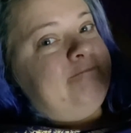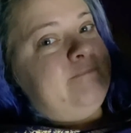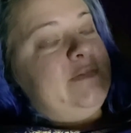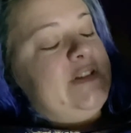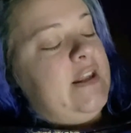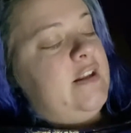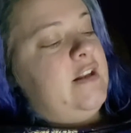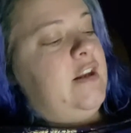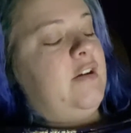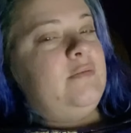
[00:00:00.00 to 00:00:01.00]
telling
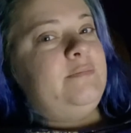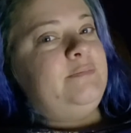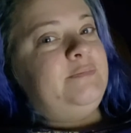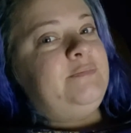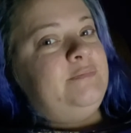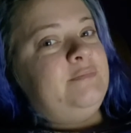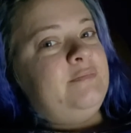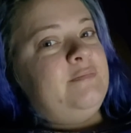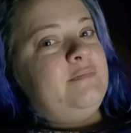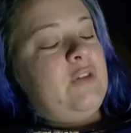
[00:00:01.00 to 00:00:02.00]
you,
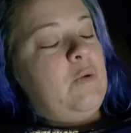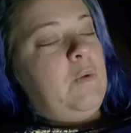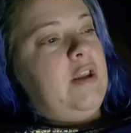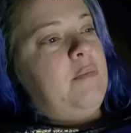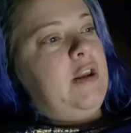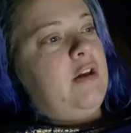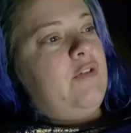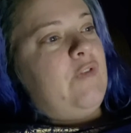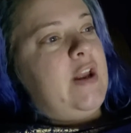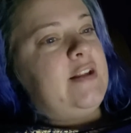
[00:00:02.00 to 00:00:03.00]
we could be good
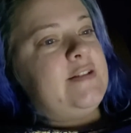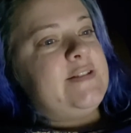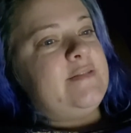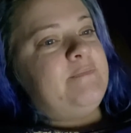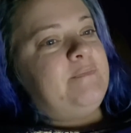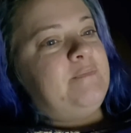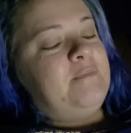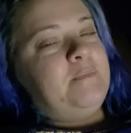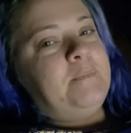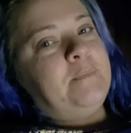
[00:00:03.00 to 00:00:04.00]
friends.
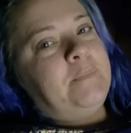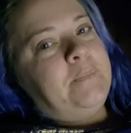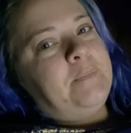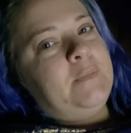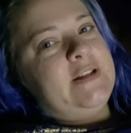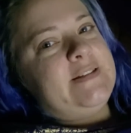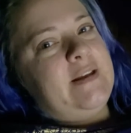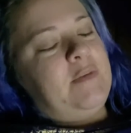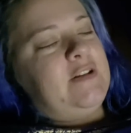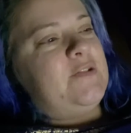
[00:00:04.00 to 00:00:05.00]
Plus, that
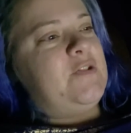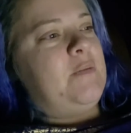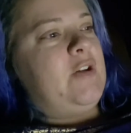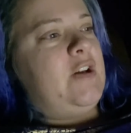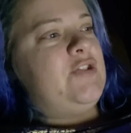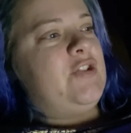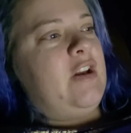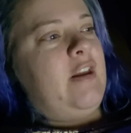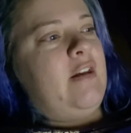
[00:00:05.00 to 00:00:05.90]
means a trip to Australia.